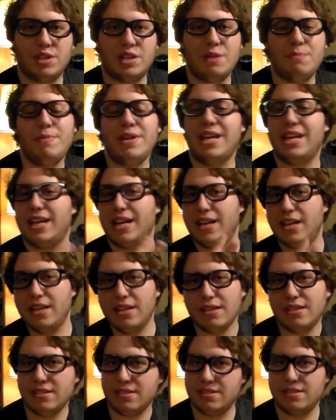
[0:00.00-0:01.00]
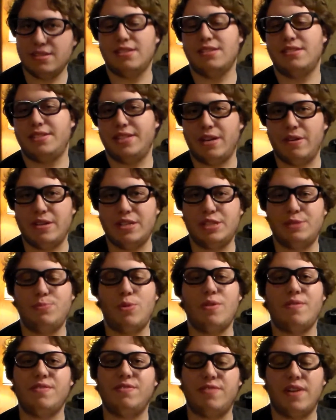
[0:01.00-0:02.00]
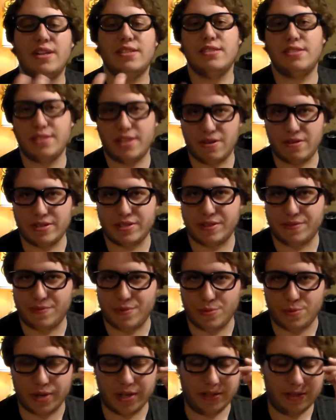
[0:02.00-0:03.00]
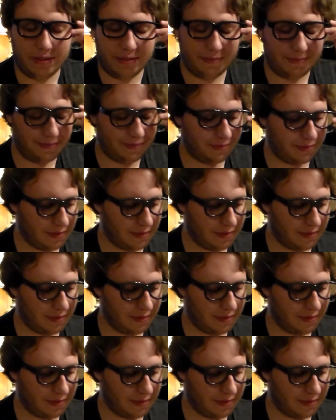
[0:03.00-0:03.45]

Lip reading: comedic series. It's more of a fun series, if you will.